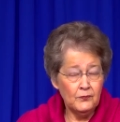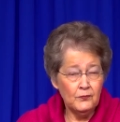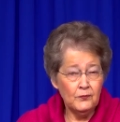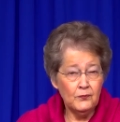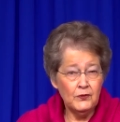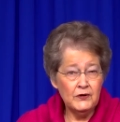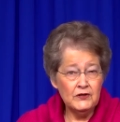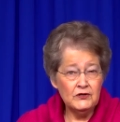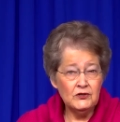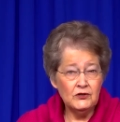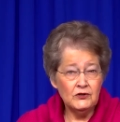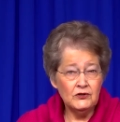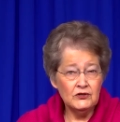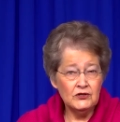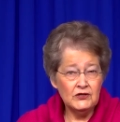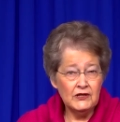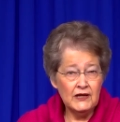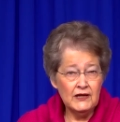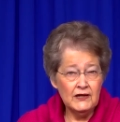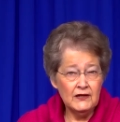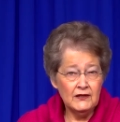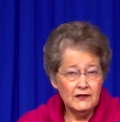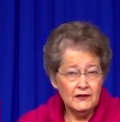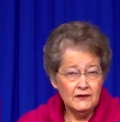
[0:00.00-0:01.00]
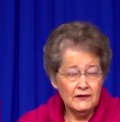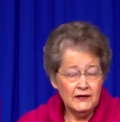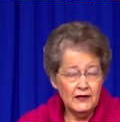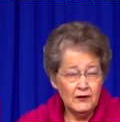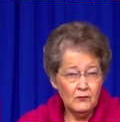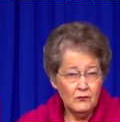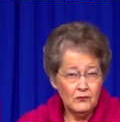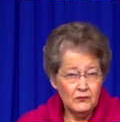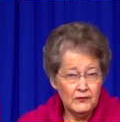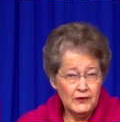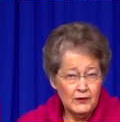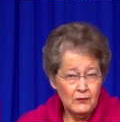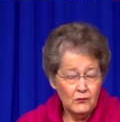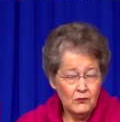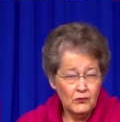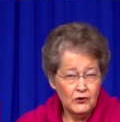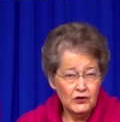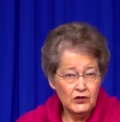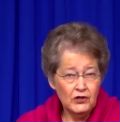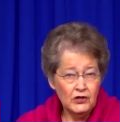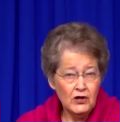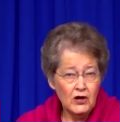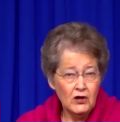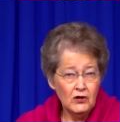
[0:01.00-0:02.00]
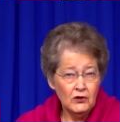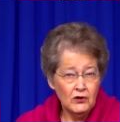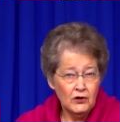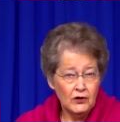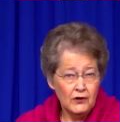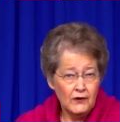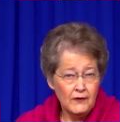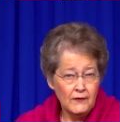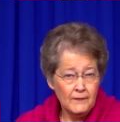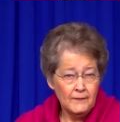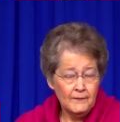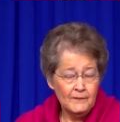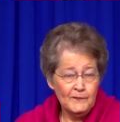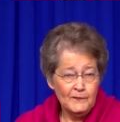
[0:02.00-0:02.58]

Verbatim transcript: prisoners in, that, that were younger